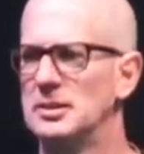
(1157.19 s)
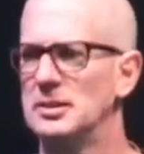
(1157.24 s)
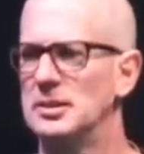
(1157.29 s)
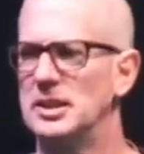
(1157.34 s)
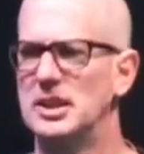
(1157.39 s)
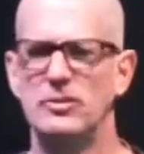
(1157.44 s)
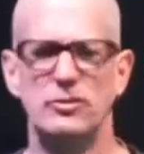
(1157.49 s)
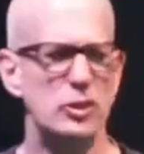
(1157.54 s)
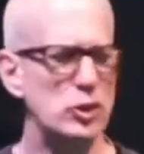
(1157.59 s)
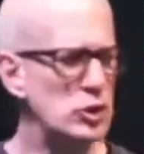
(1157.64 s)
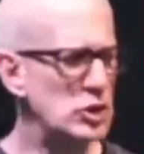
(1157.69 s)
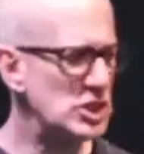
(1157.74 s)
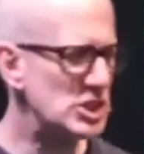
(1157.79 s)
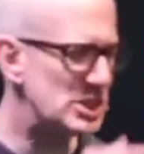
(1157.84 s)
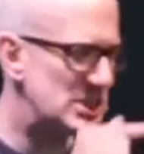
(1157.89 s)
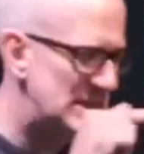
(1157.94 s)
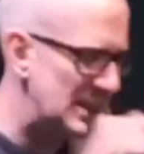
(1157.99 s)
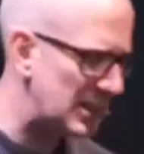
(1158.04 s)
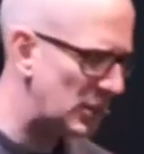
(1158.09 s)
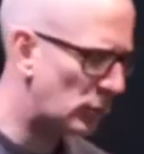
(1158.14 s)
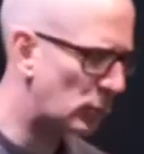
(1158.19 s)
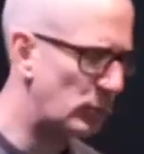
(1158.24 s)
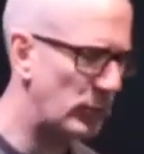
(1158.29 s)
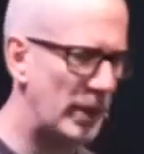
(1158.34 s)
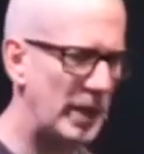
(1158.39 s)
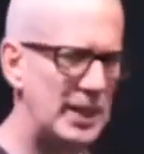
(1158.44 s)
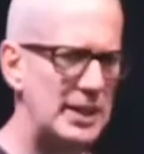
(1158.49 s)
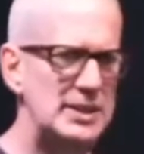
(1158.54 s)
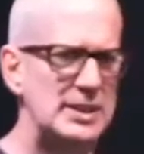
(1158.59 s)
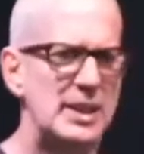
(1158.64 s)
And if you just did it
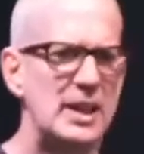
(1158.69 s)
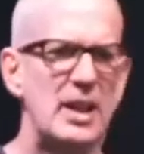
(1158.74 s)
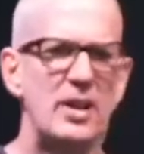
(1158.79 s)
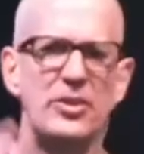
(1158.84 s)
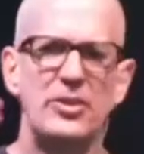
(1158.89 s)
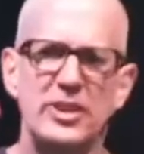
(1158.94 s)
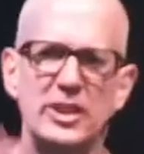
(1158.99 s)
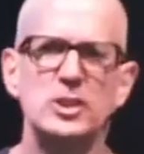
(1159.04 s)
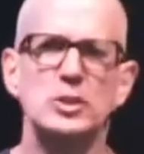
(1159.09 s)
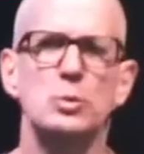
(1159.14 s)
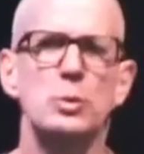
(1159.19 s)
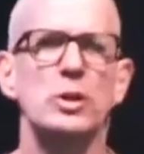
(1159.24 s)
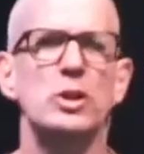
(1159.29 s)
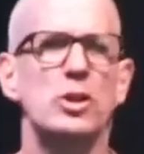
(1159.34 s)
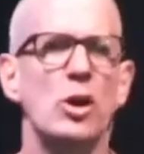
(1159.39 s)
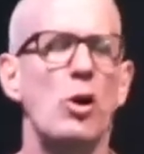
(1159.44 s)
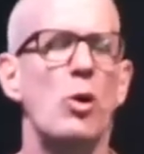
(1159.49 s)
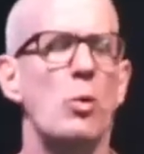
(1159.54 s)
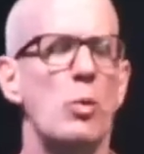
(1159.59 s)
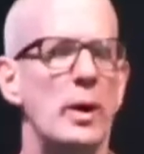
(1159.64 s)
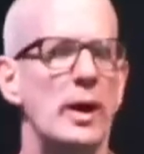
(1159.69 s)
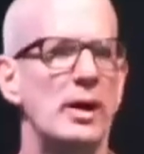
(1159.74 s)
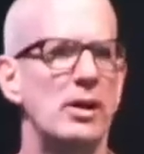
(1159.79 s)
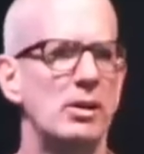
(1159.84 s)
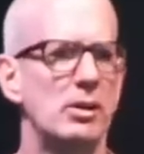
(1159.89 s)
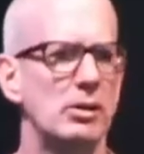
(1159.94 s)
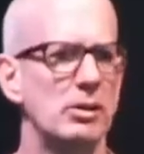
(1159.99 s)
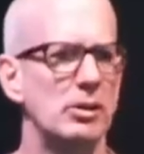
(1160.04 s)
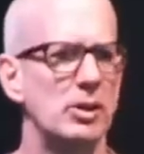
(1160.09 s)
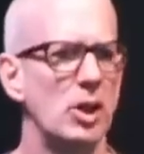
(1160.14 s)
right, this would go
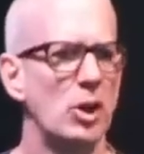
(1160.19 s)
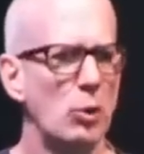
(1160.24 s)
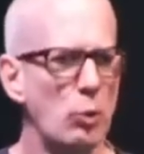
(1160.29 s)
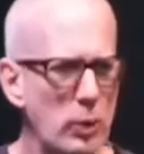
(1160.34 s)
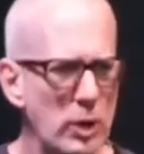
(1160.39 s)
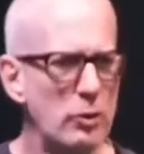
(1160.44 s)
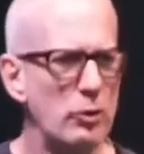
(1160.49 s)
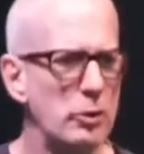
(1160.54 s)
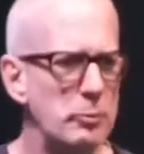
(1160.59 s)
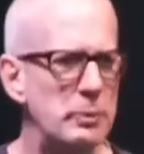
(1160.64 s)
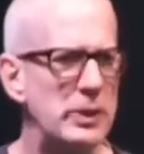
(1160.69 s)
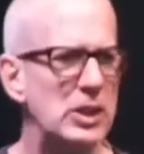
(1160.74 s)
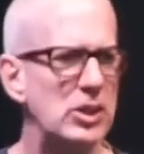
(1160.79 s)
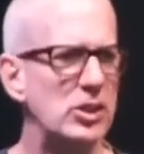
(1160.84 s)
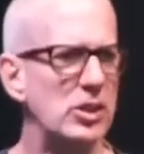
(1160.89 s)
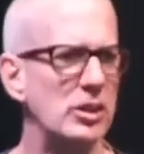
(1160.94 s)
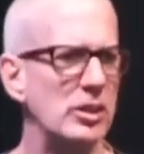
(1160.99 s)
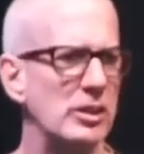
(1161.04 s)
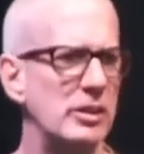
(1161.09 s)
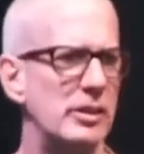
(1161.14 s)
well. We would be good.